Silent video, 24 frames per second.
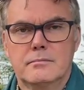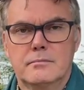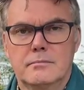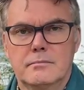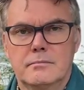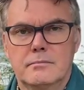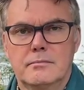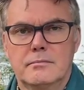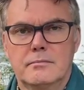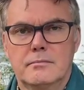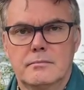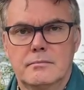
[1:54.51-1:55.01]

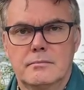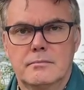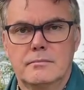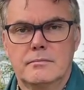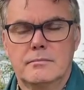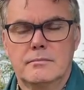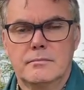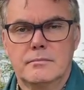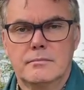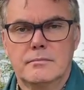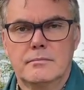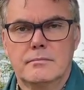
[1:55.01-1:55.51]

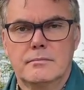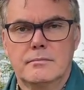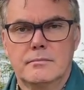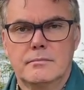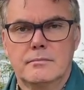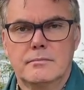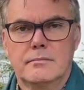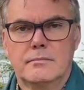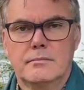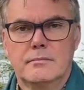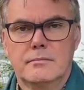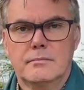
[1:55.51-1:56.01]

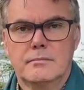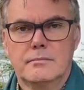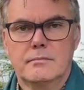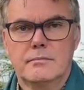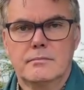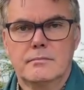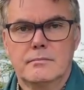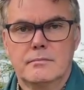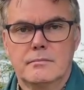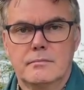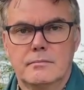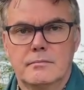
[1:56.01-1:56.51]

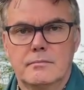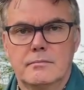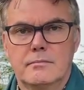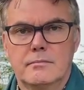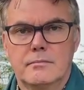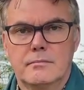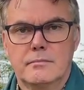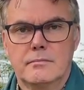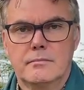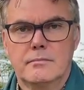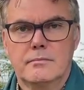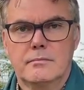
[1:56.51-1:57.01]

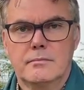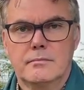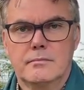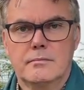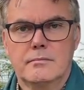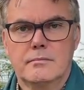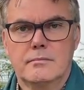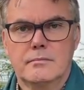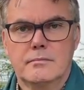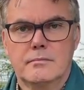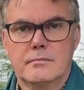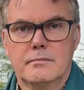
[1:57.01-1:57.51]

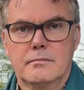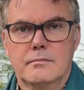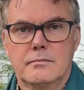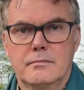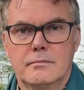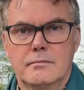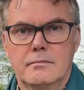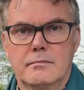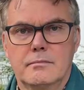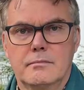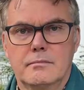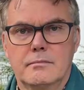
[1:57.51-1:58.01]

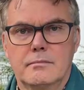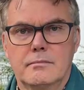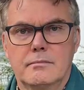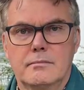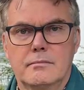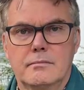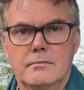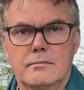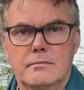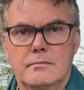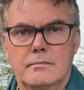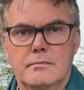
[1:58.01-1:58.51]

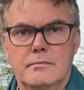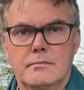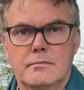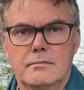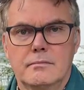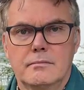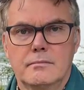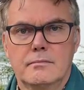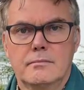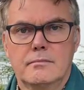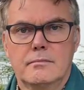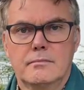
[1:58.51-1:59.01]

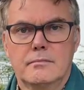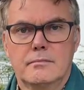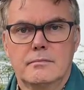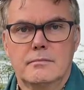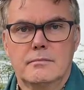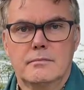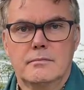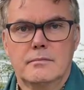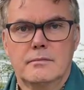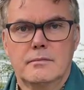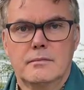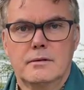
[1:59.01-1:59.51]

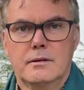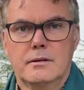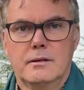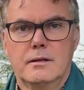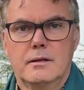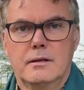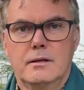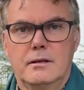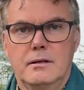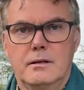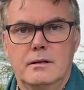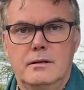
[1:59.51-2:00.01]

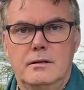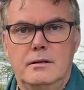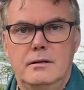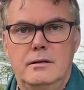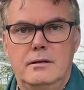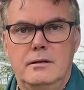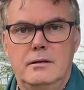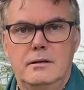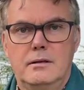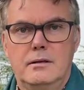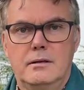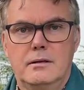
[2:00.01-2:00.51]

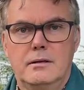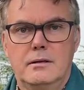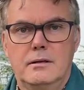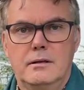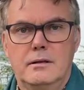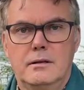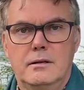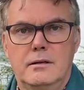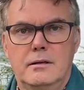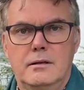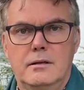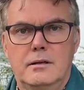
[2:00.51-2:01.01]

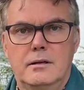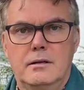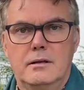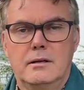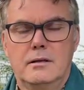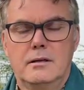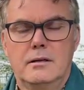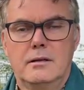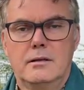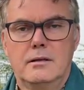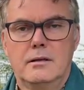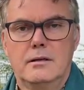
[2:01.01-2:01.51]

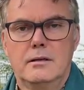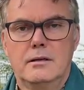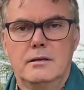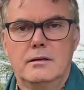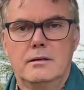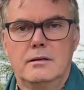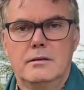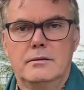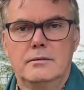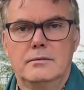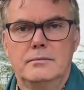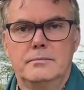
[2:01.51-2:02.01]

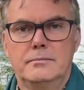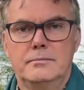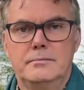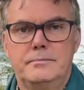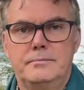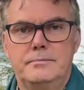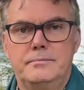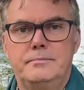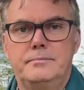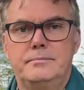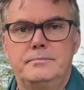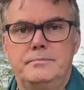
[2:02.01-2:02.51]
This person isn't speaking.